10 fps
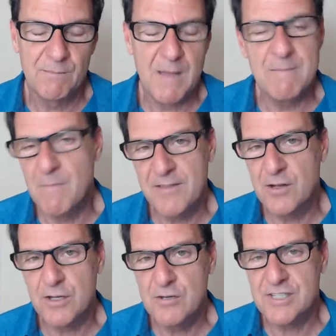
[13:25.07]
My
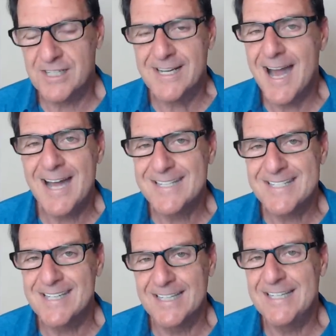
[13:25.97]
mother used to
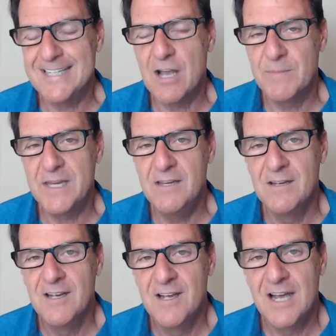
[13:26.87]
constantly tell me
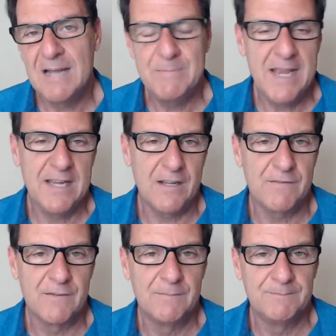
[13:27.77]
I'm
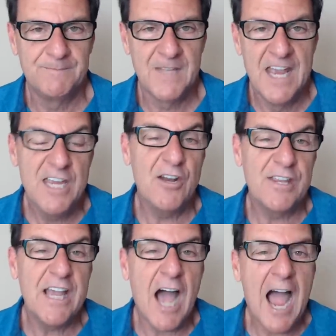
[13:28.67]
negative. You
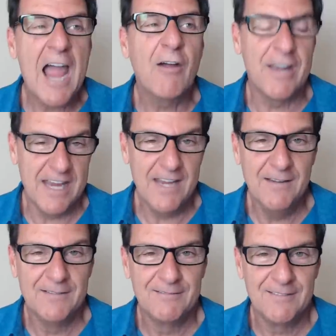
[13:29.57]
know, the
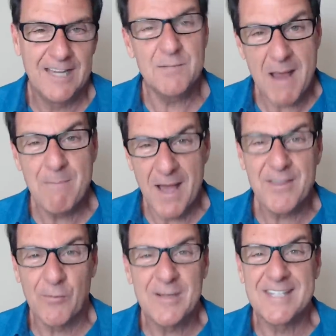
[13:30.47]
irony is my
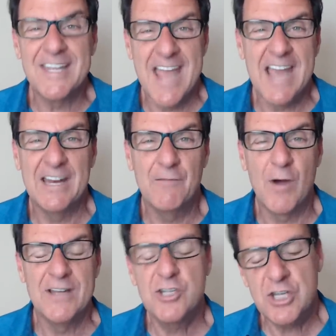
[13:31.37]
mother was the negative
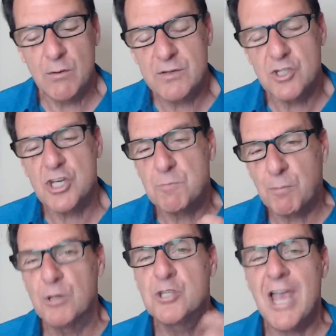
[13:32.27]
one. She was
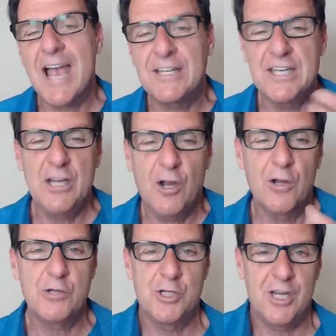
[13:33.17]
just projecting
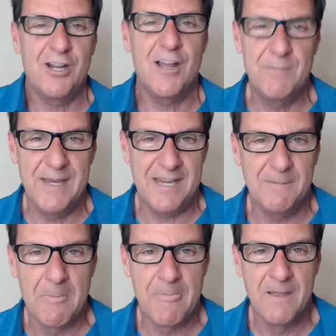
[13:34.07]
her shit on me.